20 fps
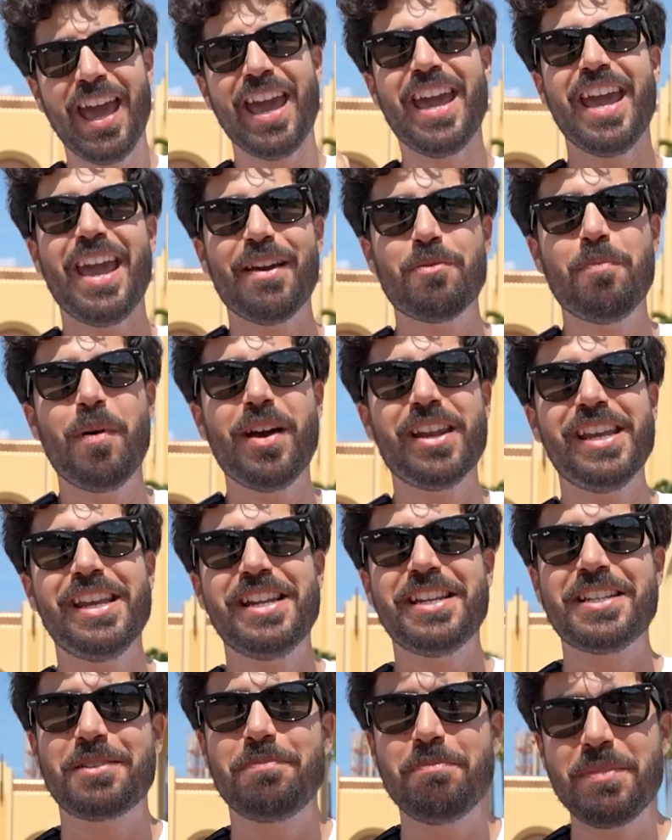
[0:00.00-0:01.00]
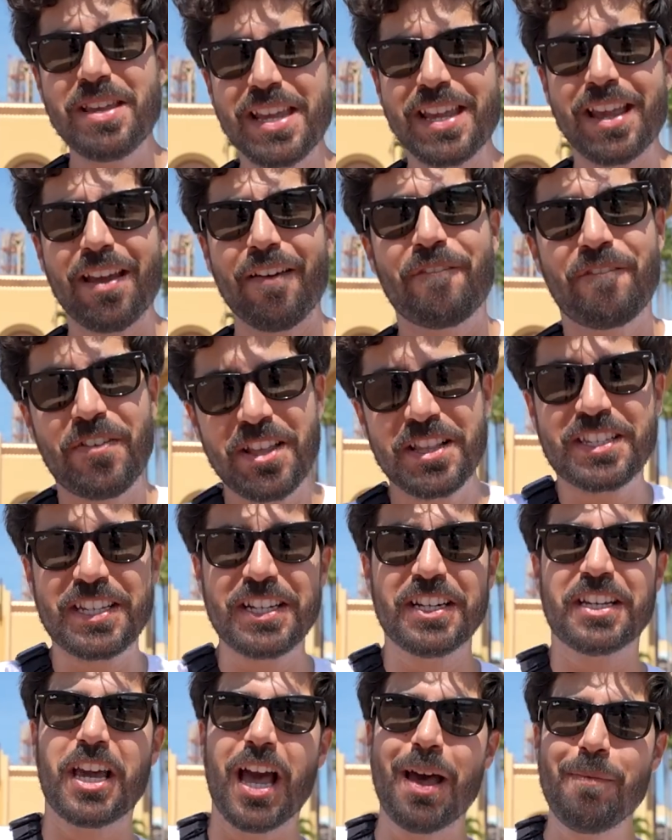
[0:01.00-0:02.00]
Hey everybody, it is me,
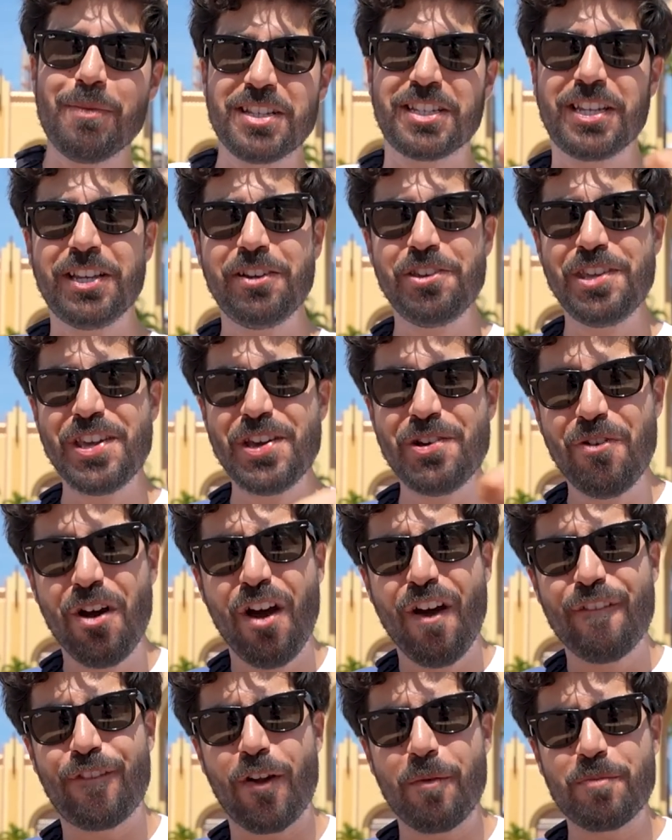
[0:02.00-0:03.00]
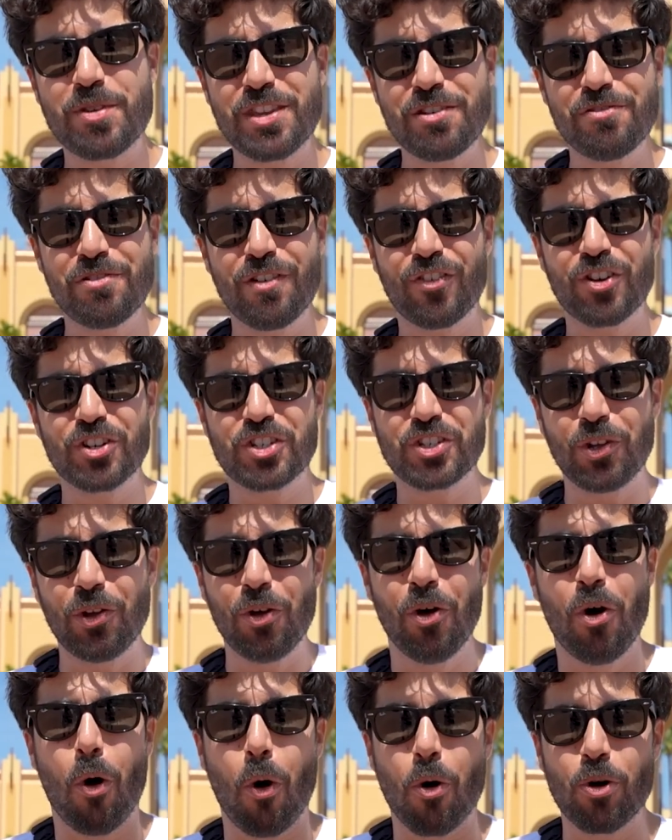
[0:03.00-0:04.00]
Vincent, coming to you from Universal
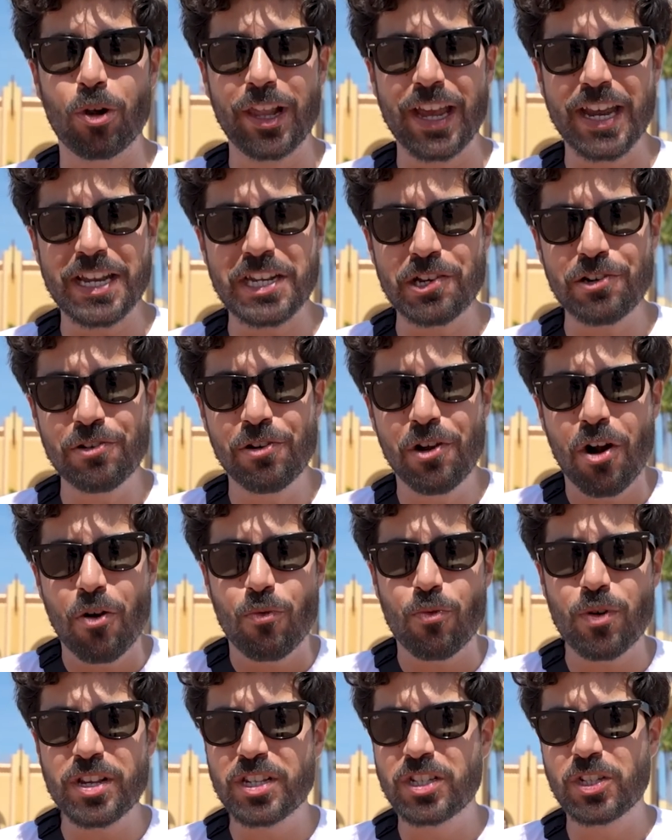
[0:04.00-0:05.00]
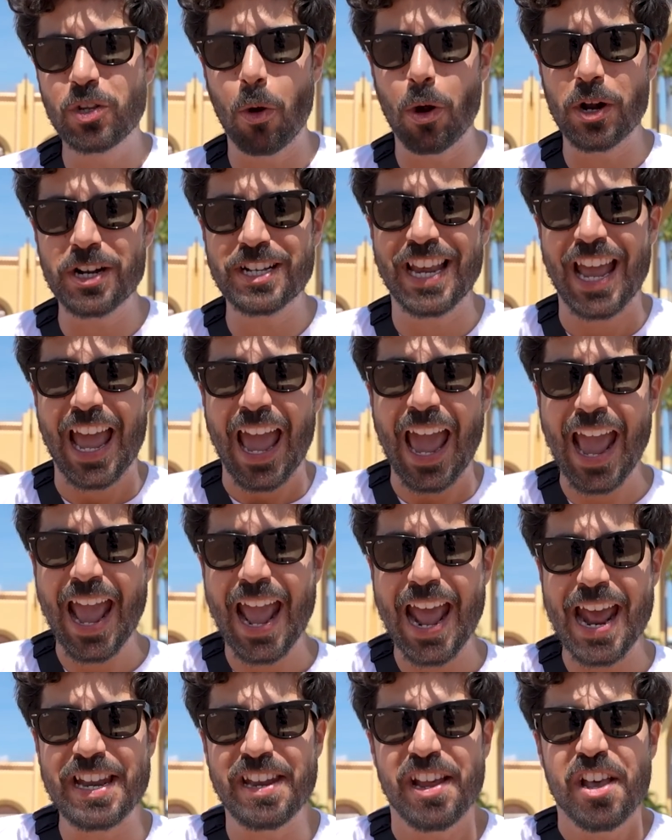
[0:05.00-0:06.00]
Orlando Resort,
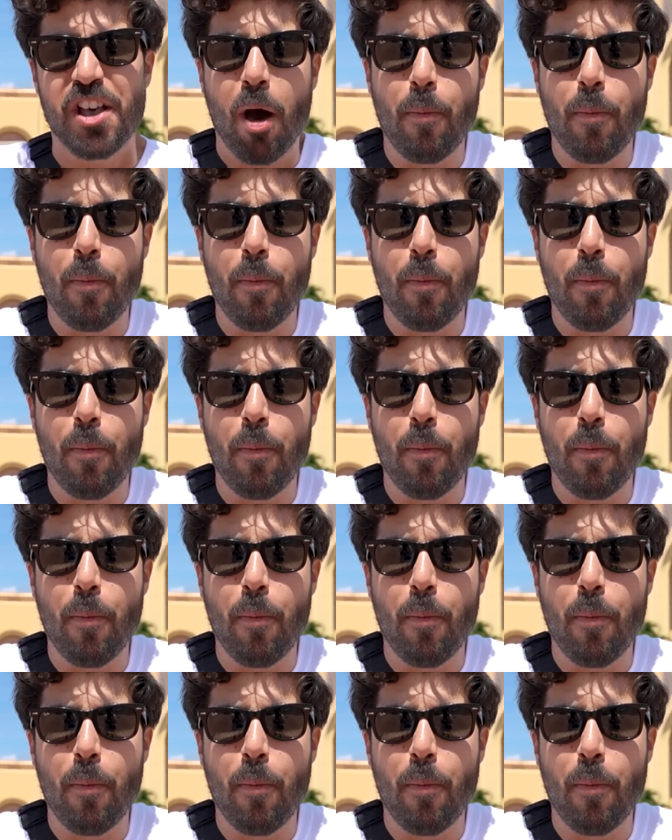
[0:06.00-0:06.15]
and